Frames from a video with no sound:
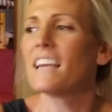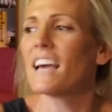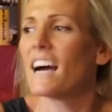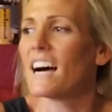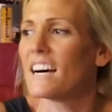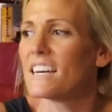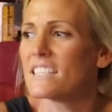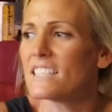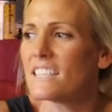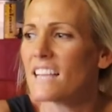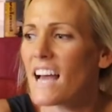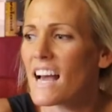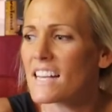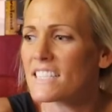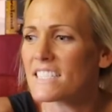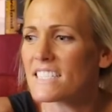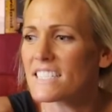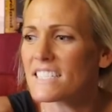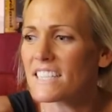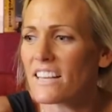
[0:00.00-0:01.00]
yeah,
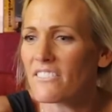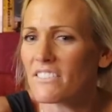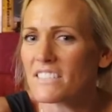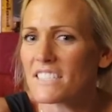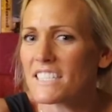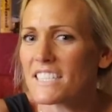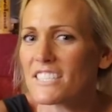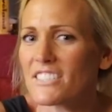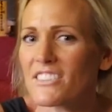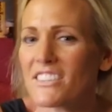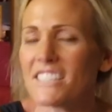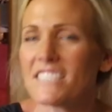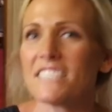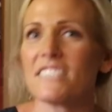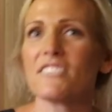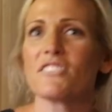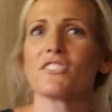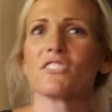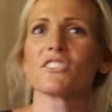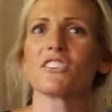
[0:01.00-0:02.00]
as a 17 or
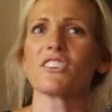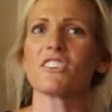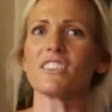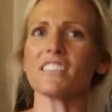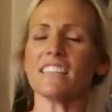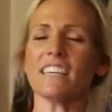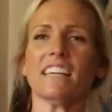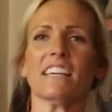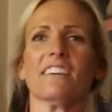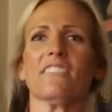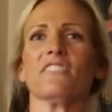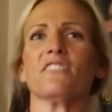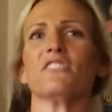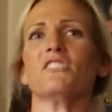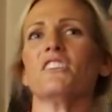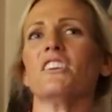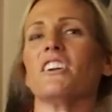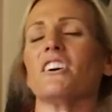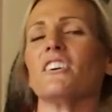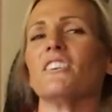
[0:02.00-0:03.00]
18-year-old girl, like,
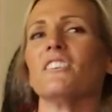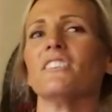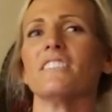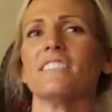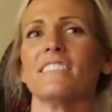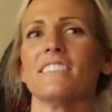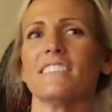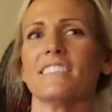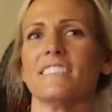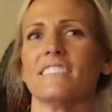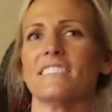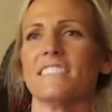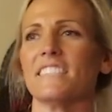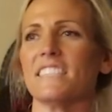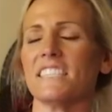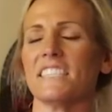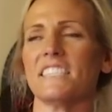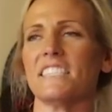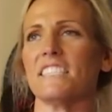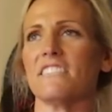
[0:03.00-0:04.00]

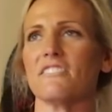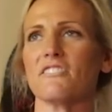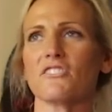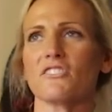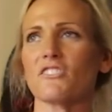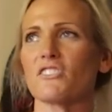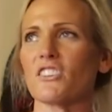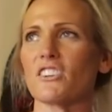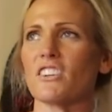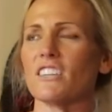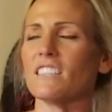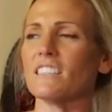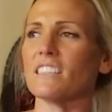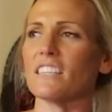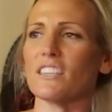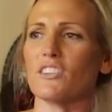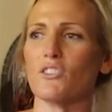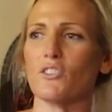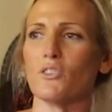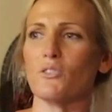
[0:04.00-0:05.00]
16-year-old girl,
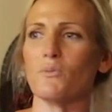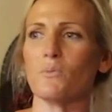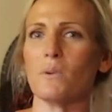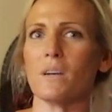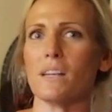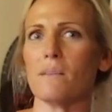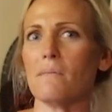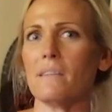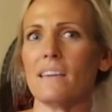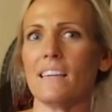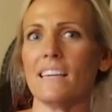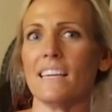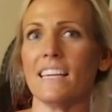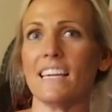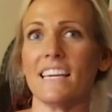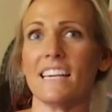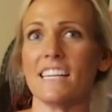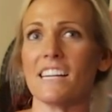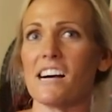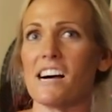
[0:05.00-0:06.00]
like you don't want to
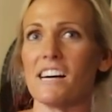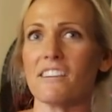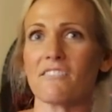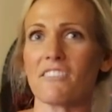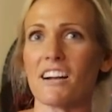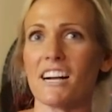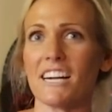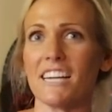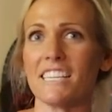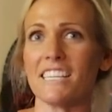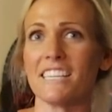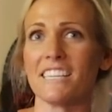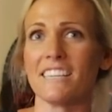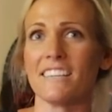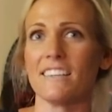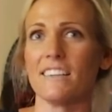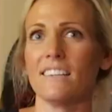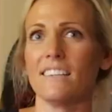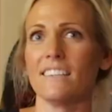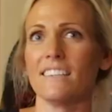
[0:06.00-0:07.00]
be in a hot rod
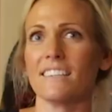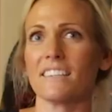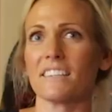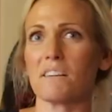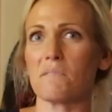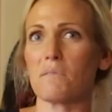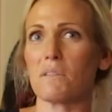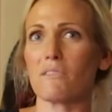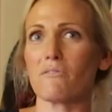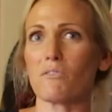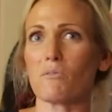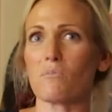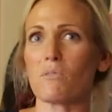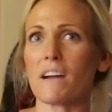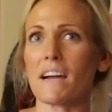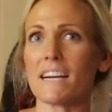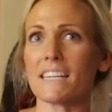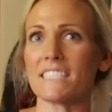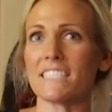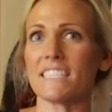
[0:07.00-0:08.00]
coming up from
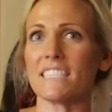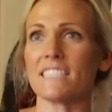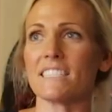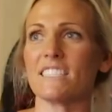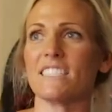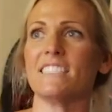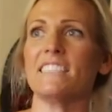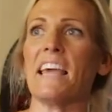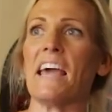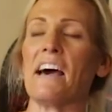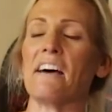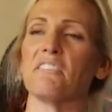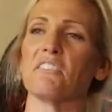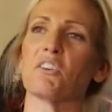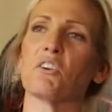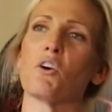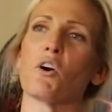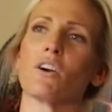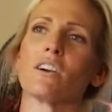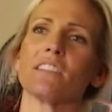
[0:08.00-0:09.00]
practice down
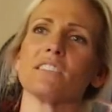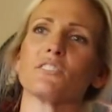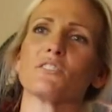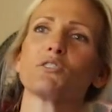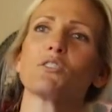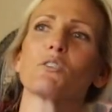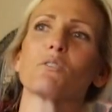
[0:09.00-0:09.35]
the Garden